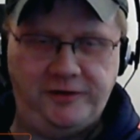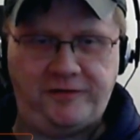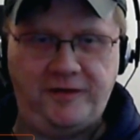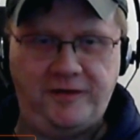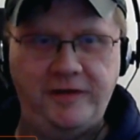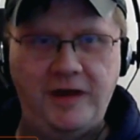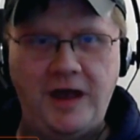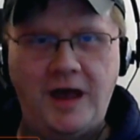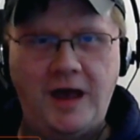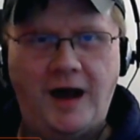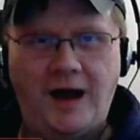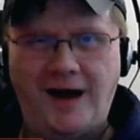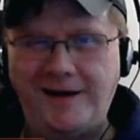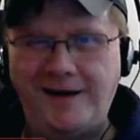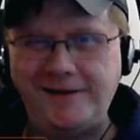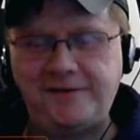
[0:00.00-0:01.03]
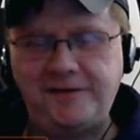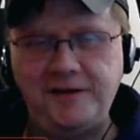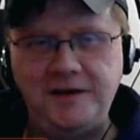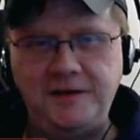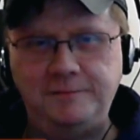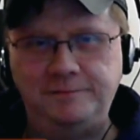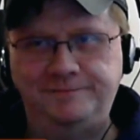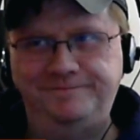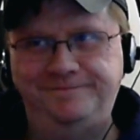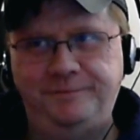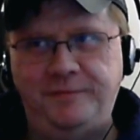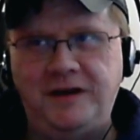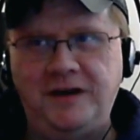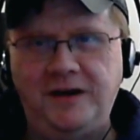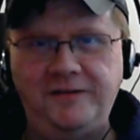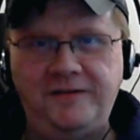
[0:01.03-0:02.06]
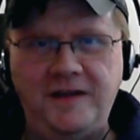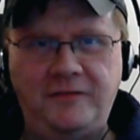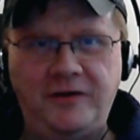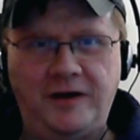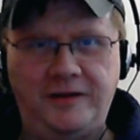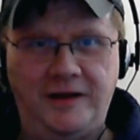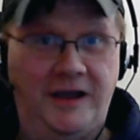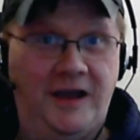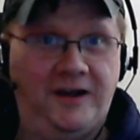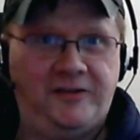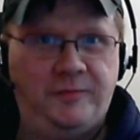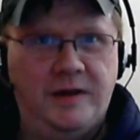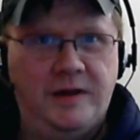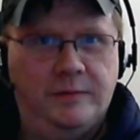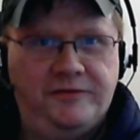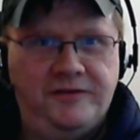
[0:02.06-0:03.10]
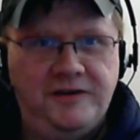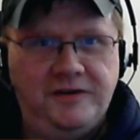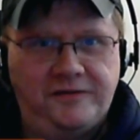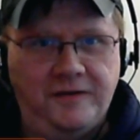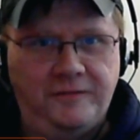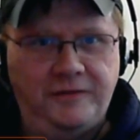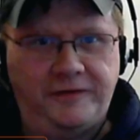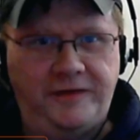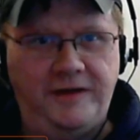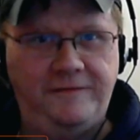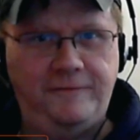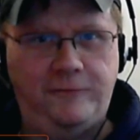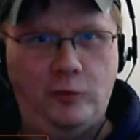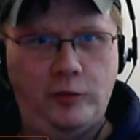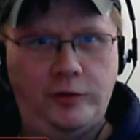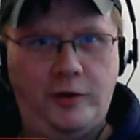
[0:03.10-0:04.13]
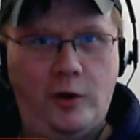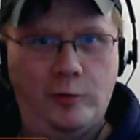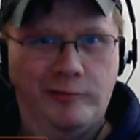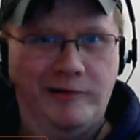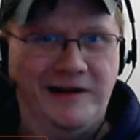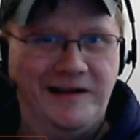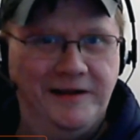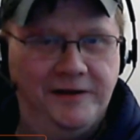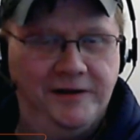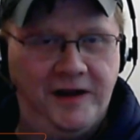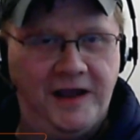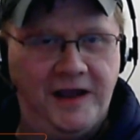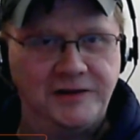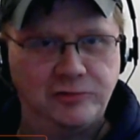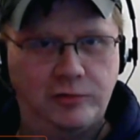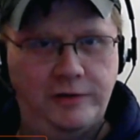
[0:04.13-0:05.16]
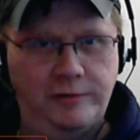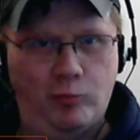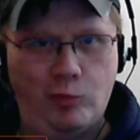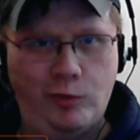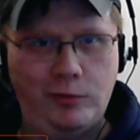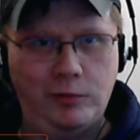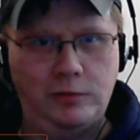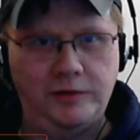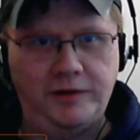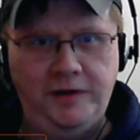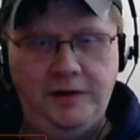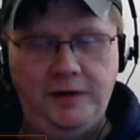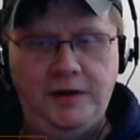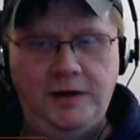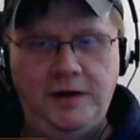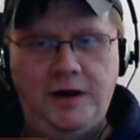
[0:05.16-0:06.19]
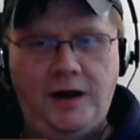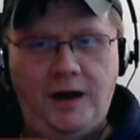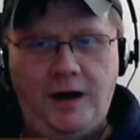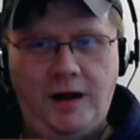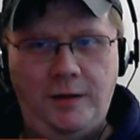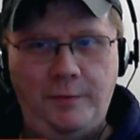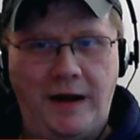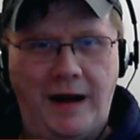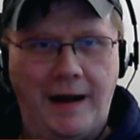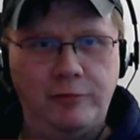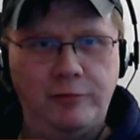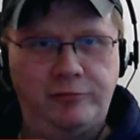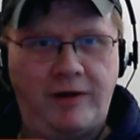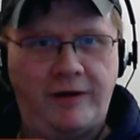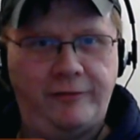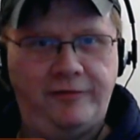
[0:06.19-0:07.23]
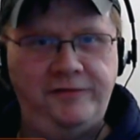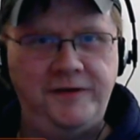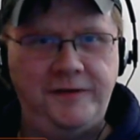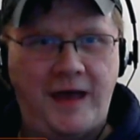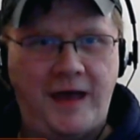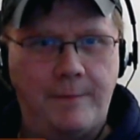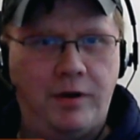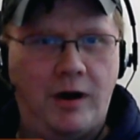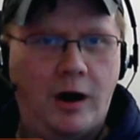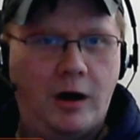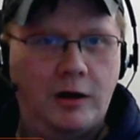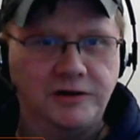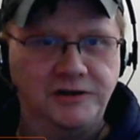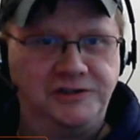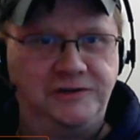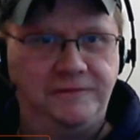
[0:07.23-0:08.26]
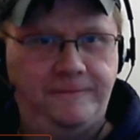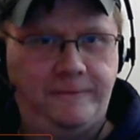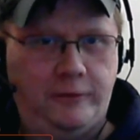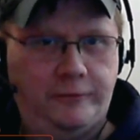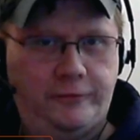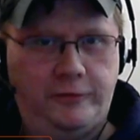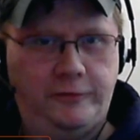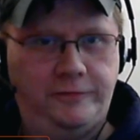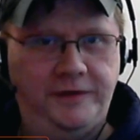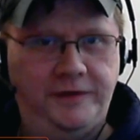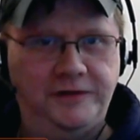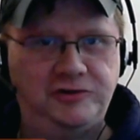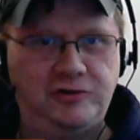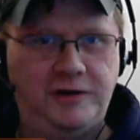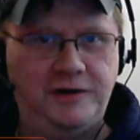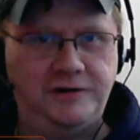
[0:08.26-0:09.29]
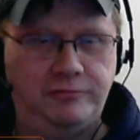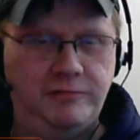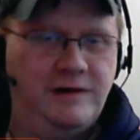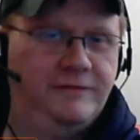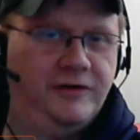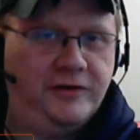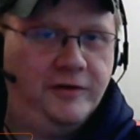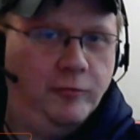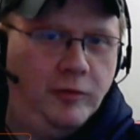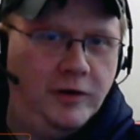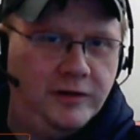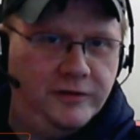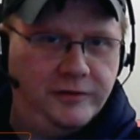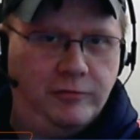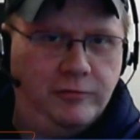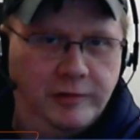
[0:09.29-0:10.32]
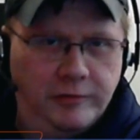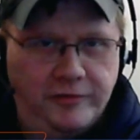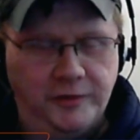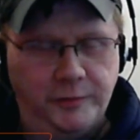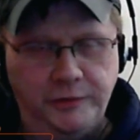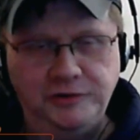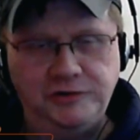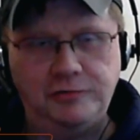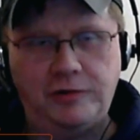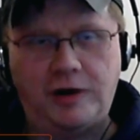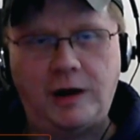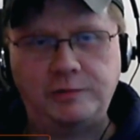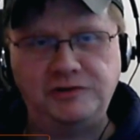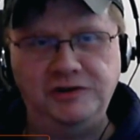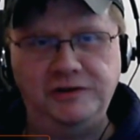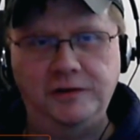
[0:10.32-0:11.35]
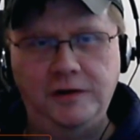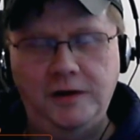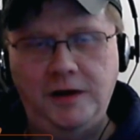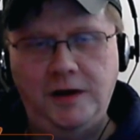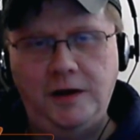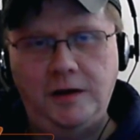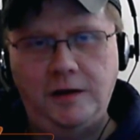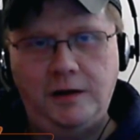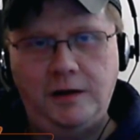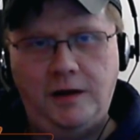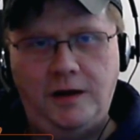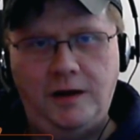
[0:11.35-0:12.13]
into yeah. stuff. Honestly, because they've got like X B M C and stuff like that for it already in an Android world, mm-hmm. um, I would rather see that polished further than trying to reinvent the wheel and going with an Ubuntu option. Sure, sure.